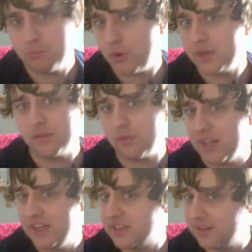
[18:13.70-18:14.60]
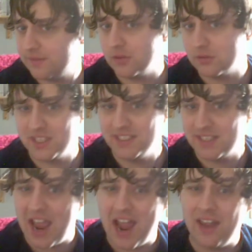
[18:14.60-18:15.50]
of where the difficulties are
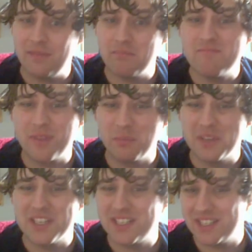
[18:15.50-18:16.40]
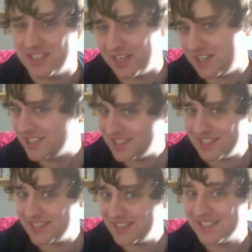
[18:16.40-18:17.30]
at from the start.
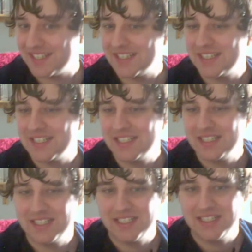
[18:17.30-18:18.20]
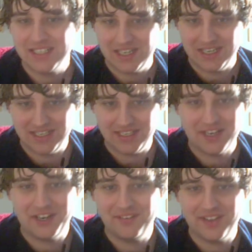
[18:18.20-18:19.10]
And it
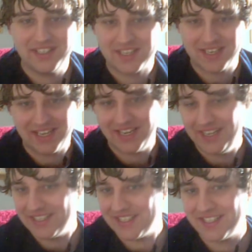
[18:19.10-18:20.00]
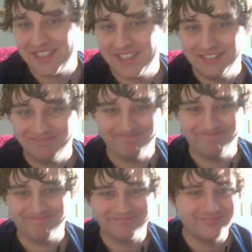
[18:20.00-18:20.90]
kind of escalates.
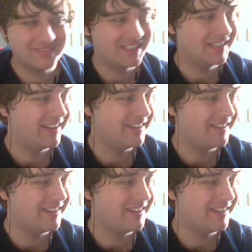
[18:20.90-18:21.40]
They